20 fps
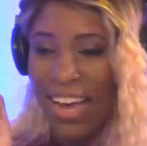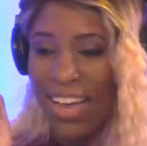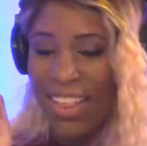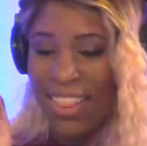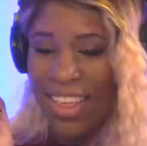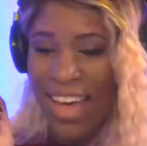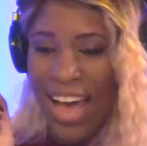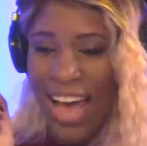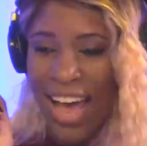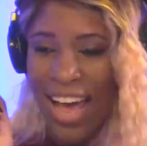
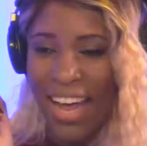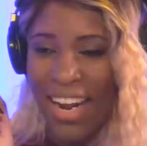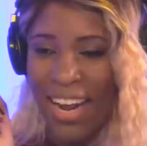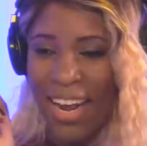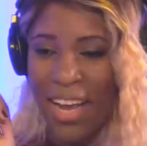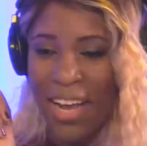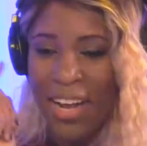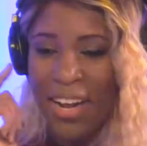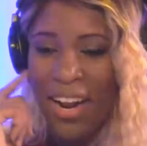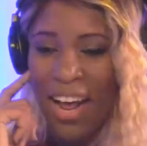that
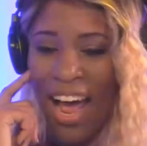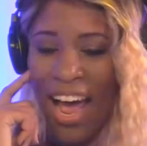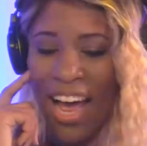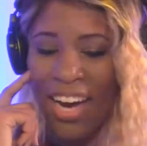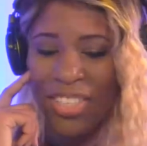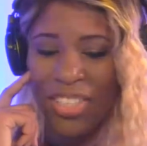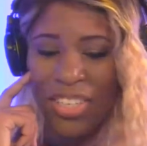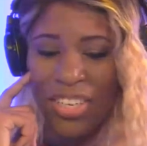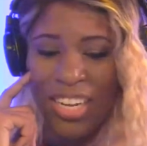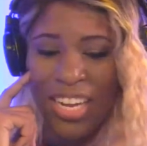it
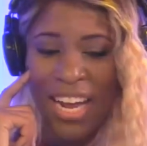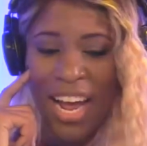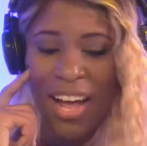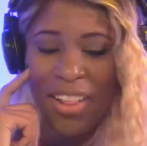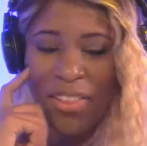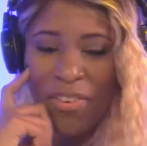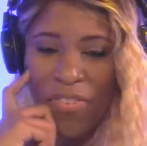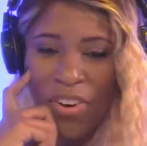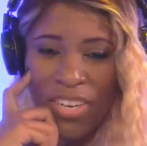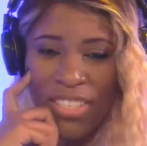actually,
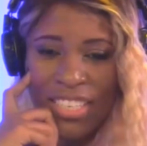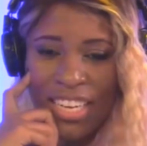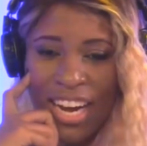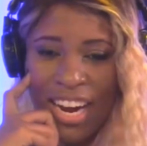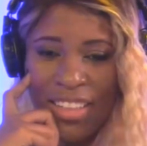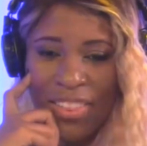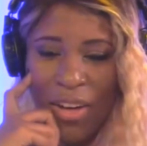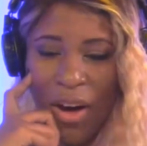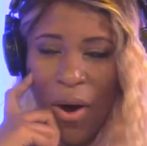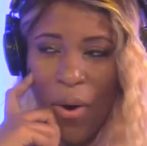the first thing
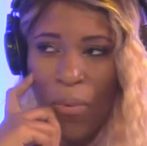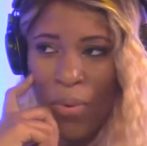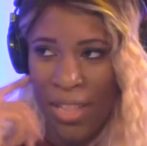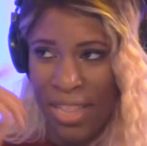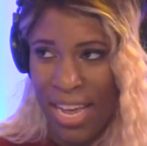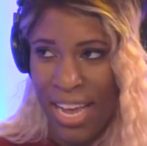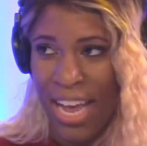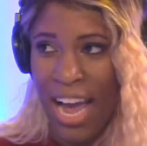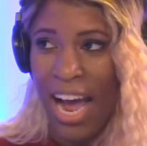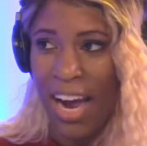I thought
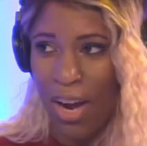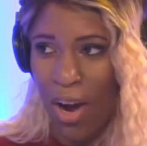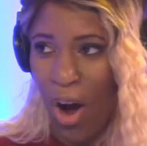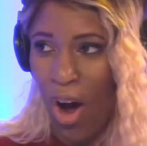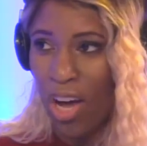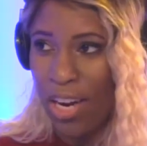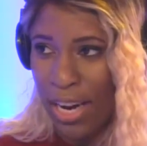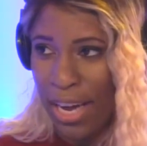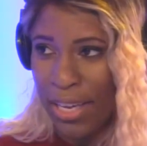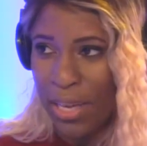when they got
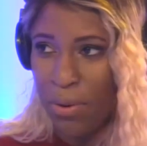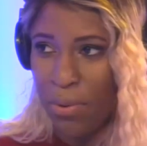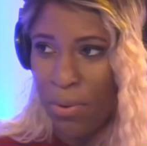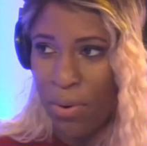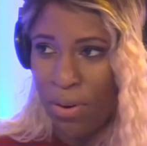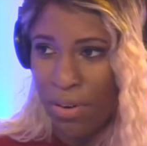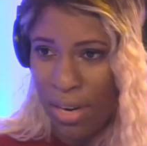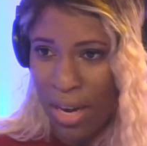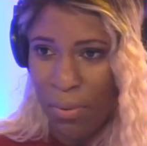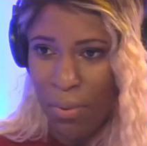caught, like we
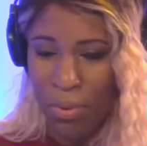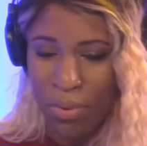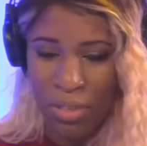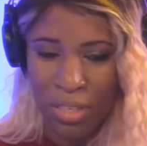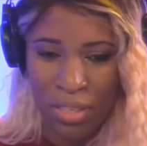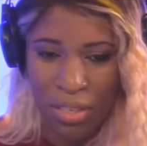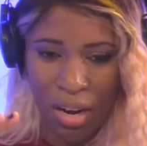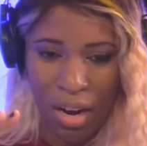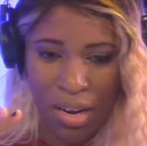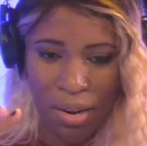were
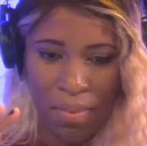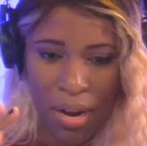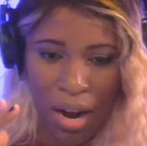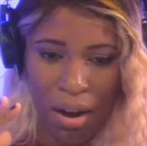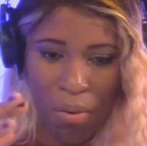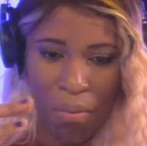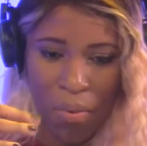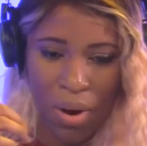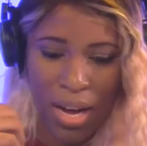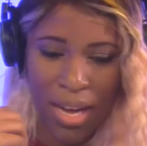just talking
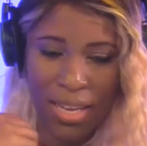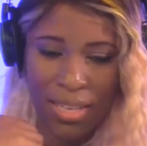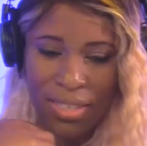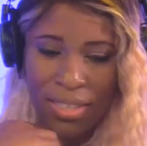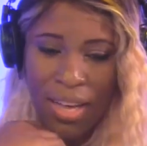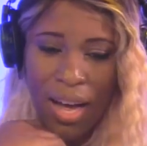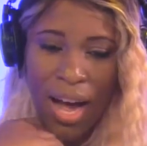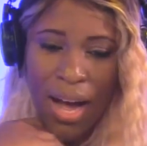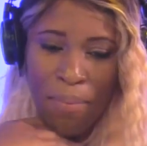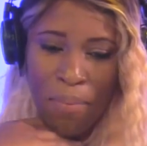about,
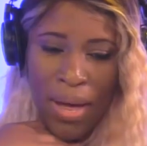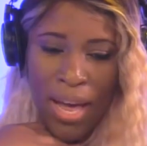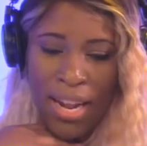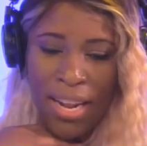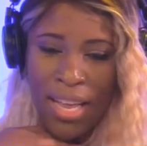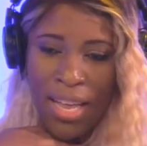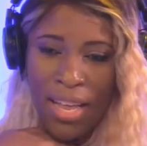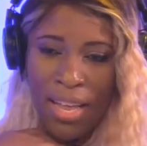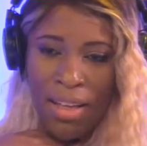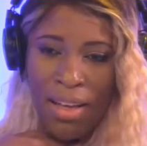was I
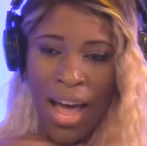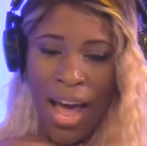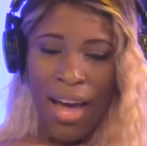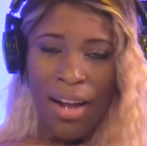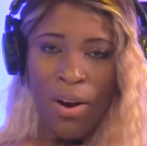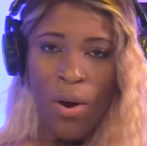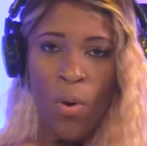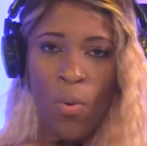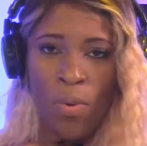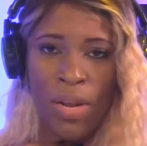bet he
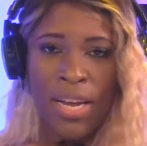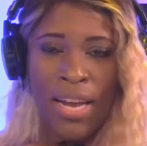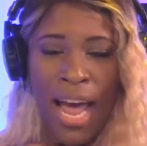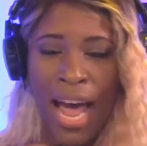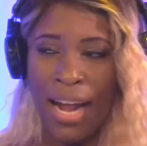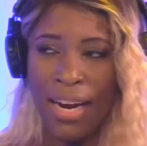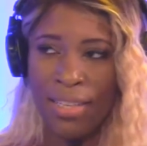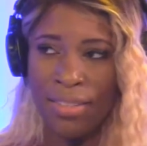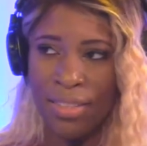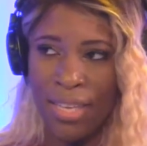had hoped he
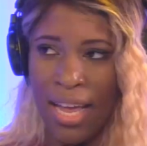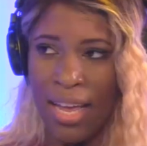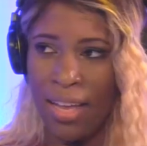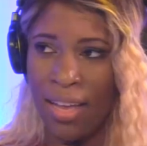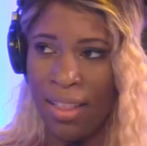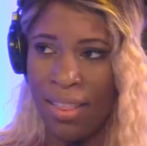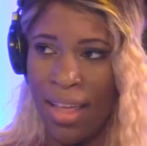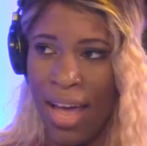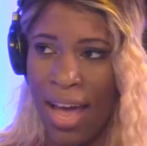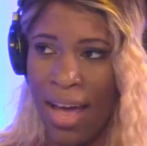hadn't
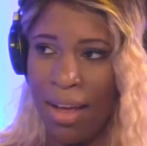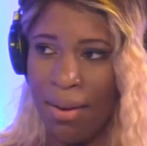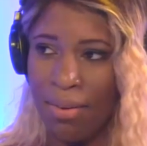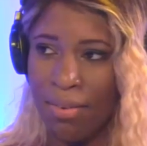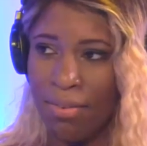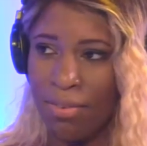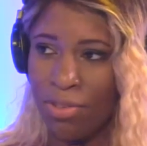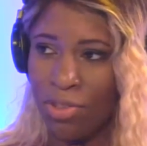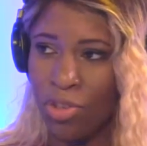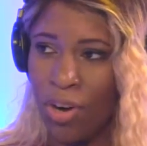taken that
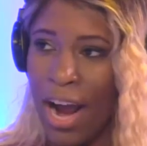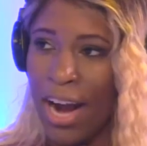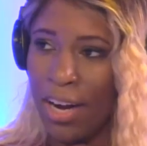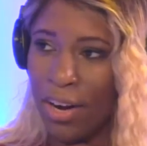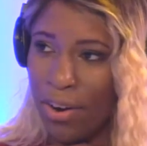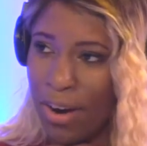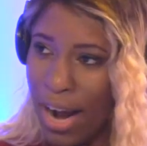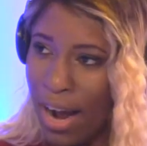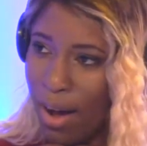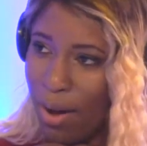
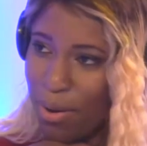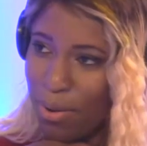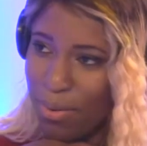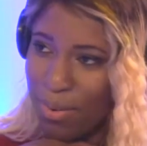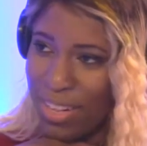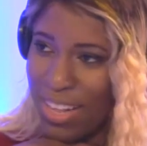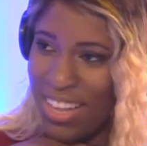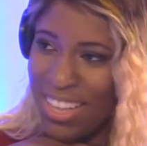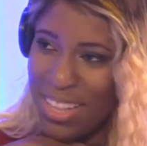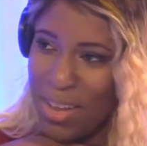tracker
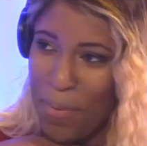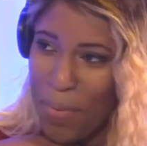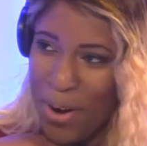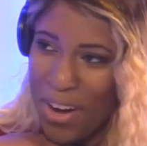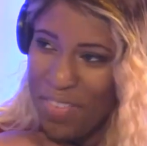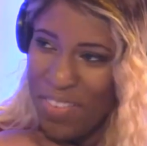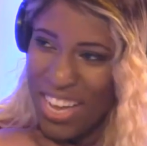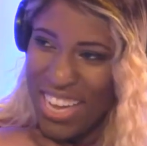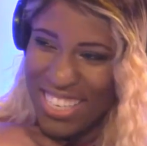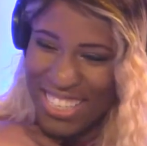out the
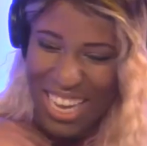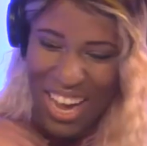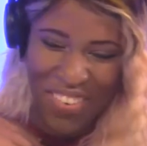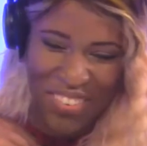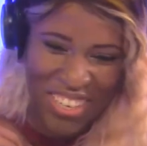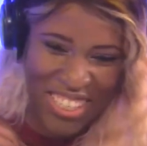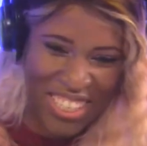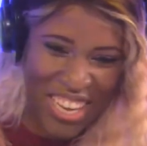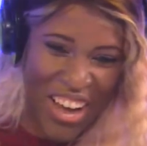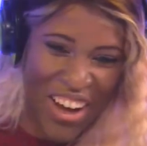previous
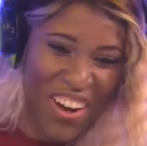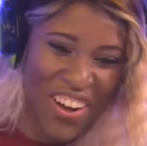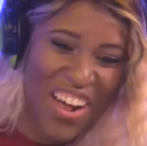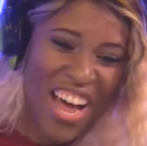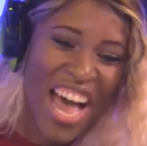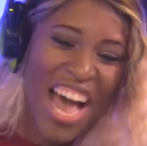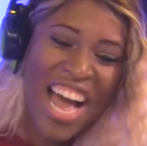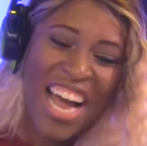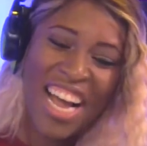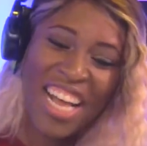episode.
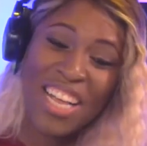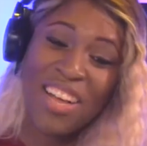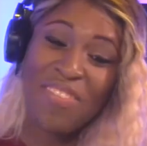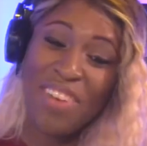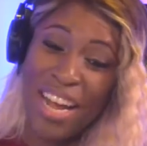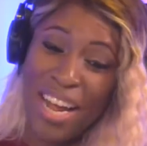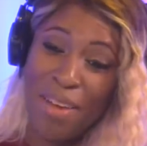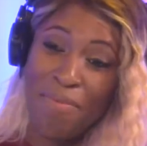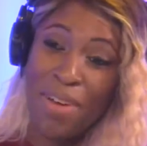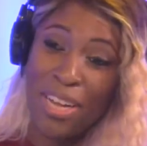Because
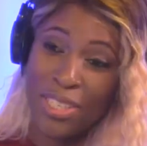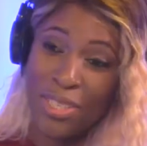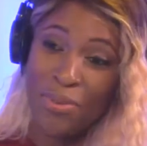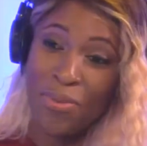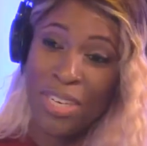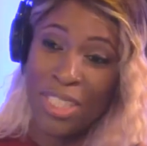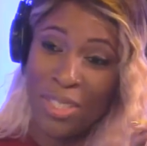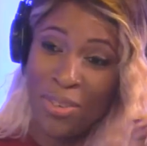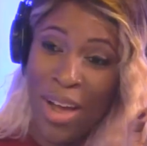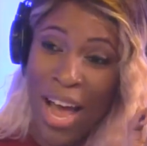I'm like, I bet
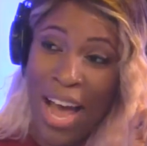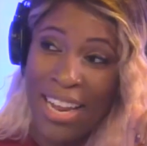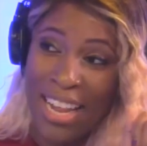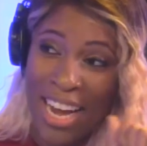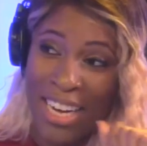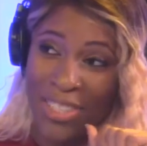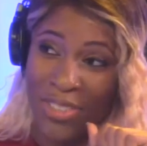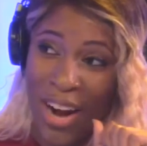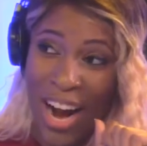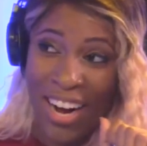you wish you had
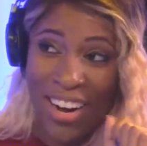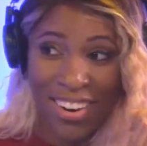that tracker